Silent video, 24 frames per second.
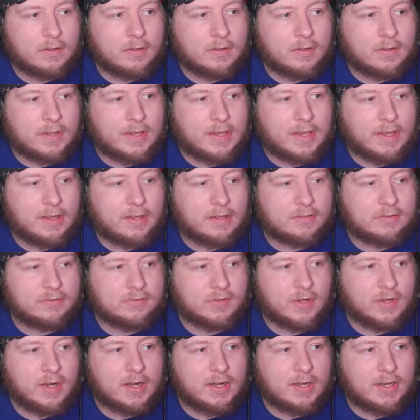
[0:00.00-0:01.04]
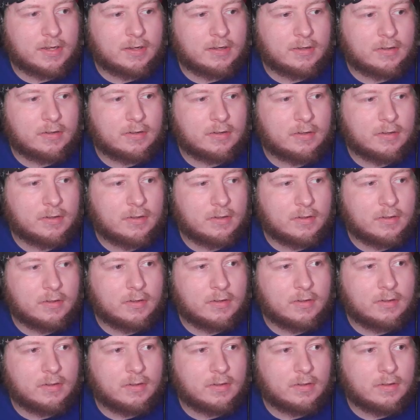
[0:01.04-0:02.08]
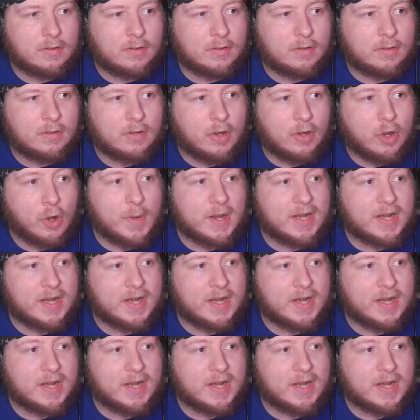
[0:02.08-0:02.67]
Yeah, it's writing. Oh, I